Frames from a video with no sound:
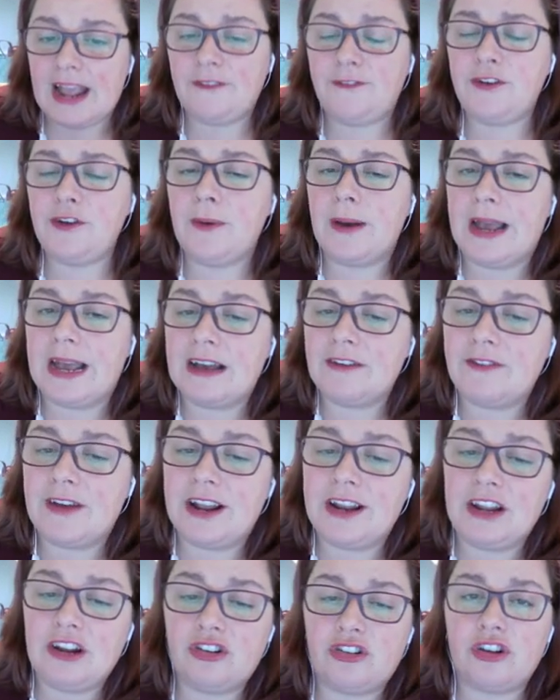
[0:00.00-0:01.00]
If you
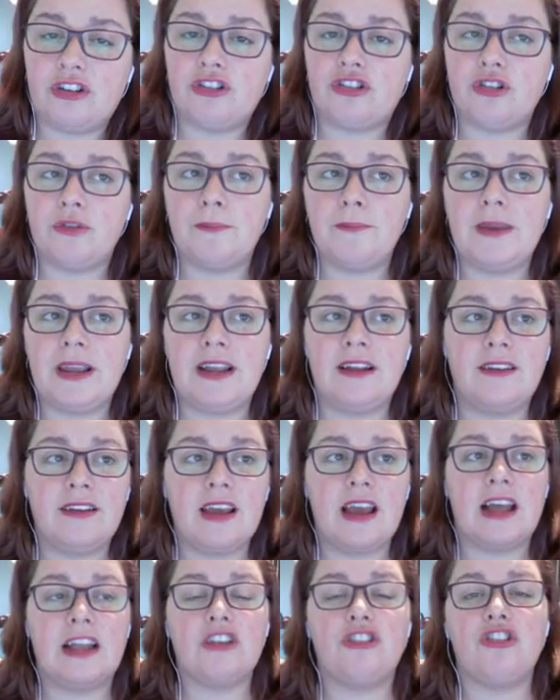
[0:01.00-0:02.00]
have any social
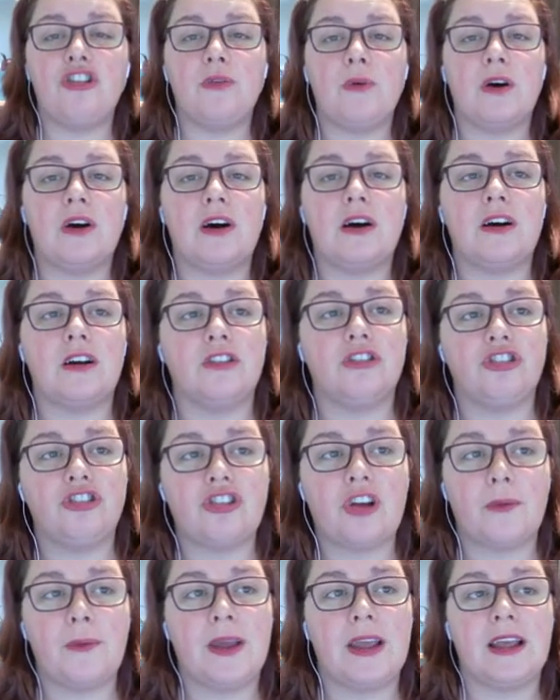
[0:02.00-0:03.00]
media and you are
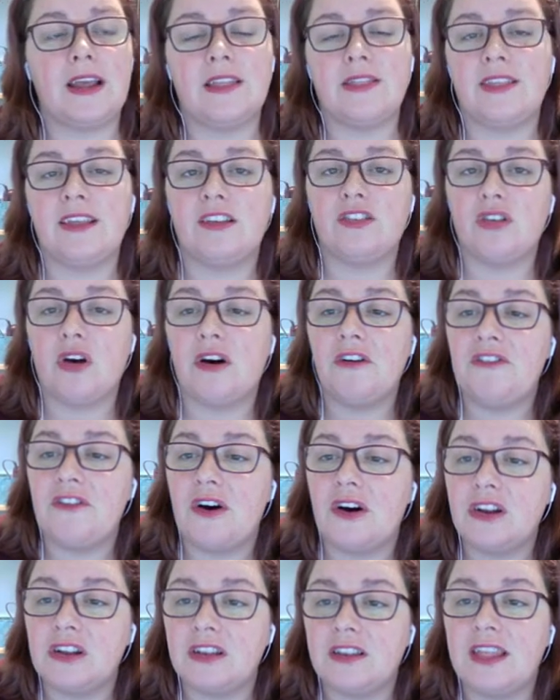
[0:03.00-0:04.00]
showing this
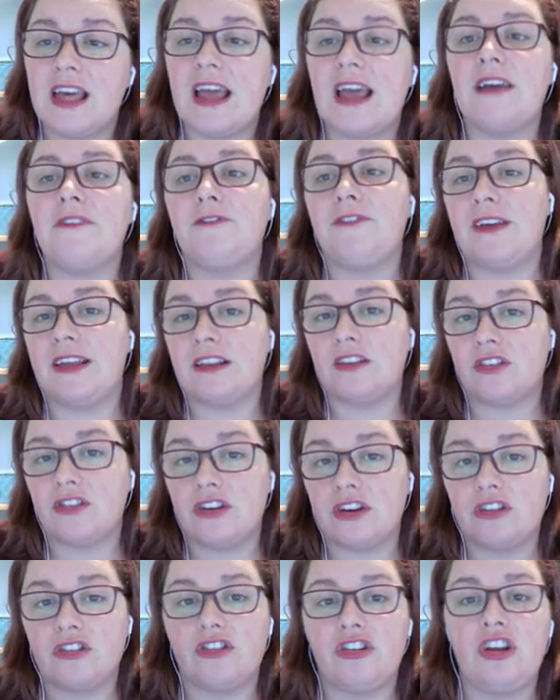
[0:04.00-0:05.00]
off on there, for
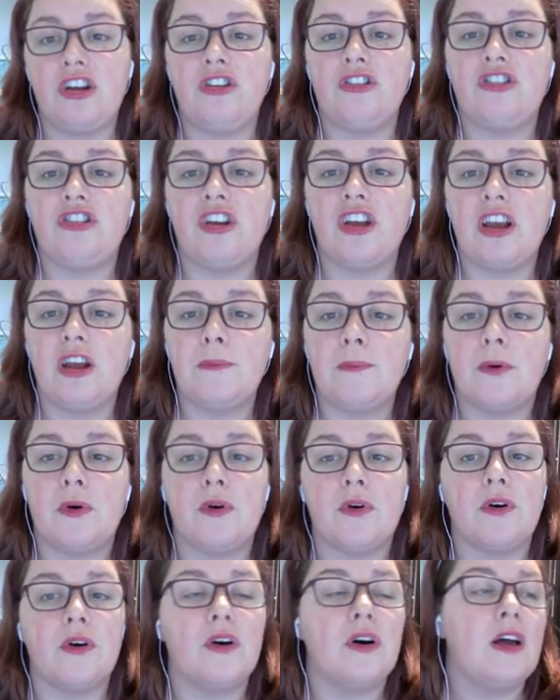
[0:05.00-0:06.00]
instance YouTube
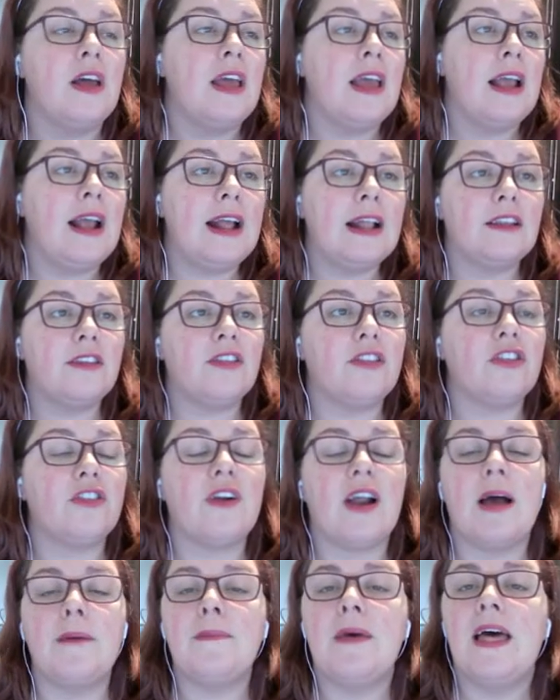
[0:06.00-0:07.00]
or
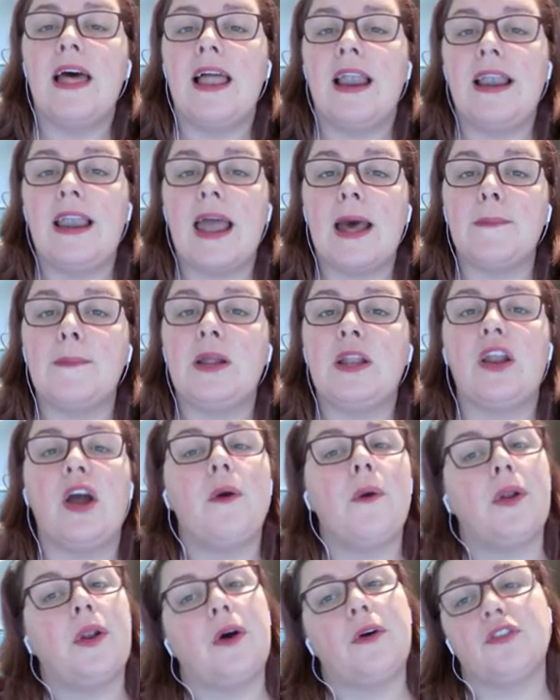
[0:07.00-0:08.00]
Instagram, let me
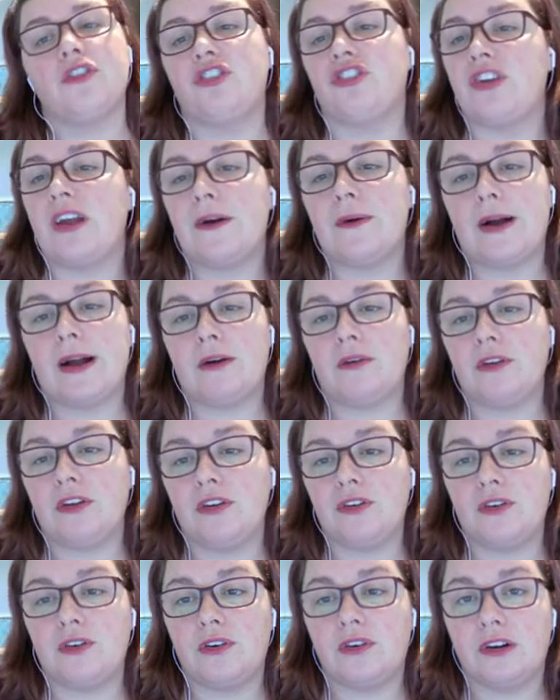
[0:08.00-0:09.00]
know and I'll shout out
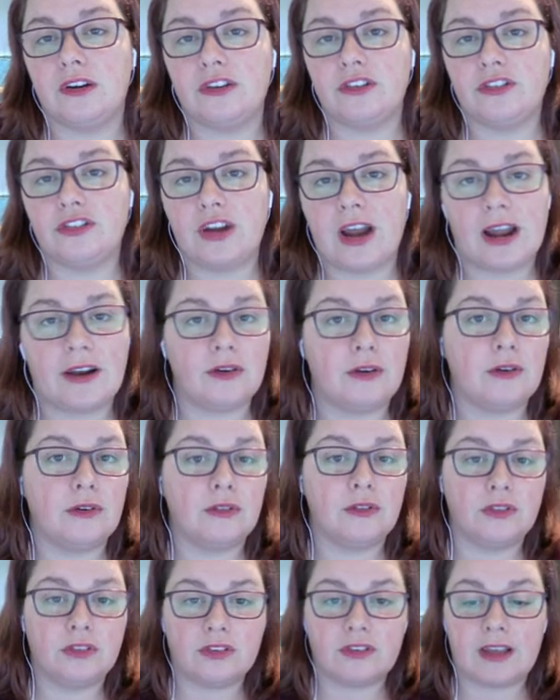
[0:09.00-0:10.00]
your
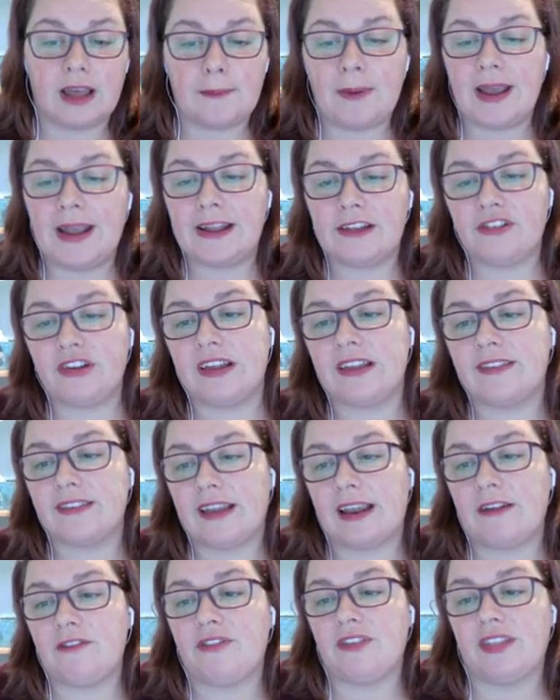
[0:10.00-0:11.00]
channels and
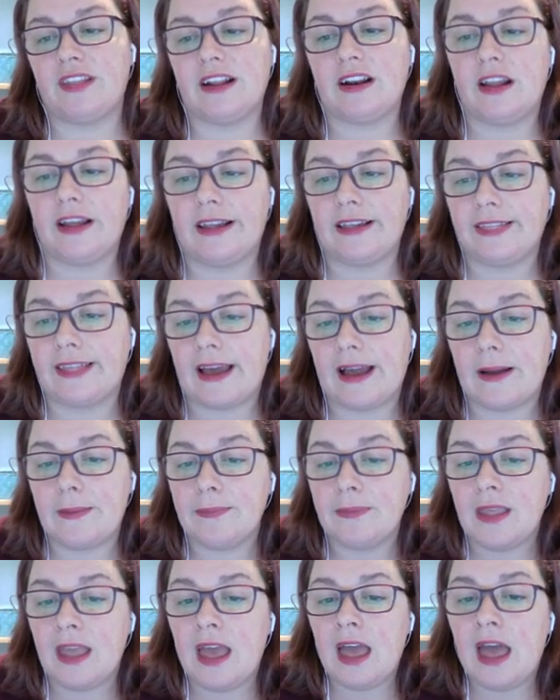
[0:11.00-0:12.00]
pages and everything like
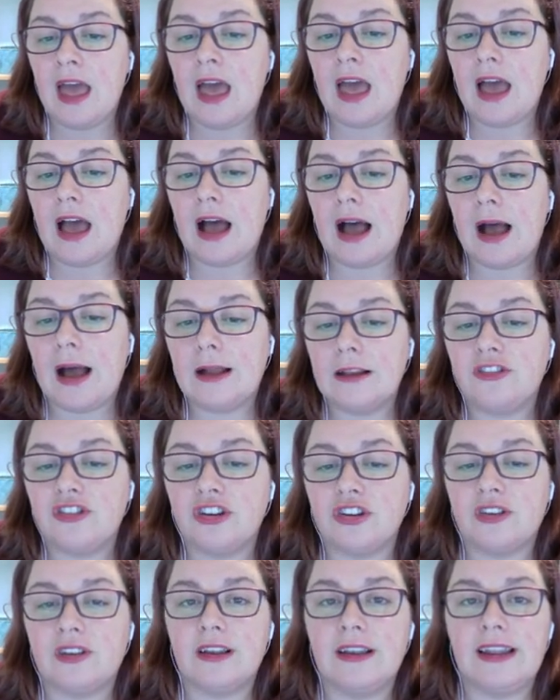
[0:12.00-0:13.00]
that.
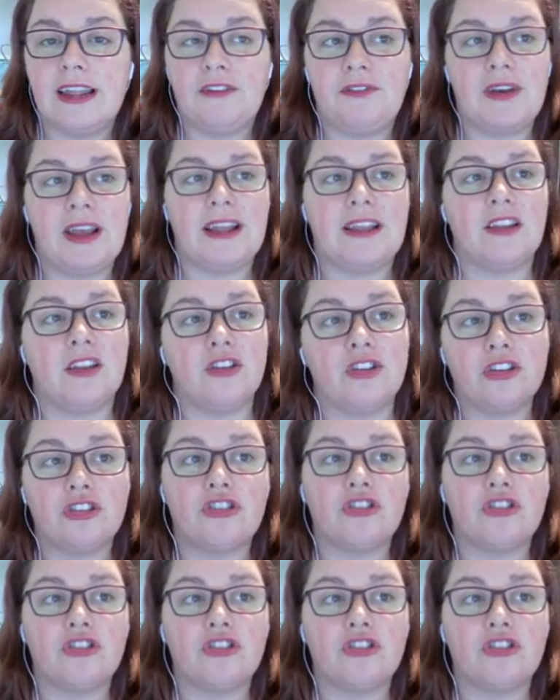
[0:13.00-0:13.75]
just leave it in the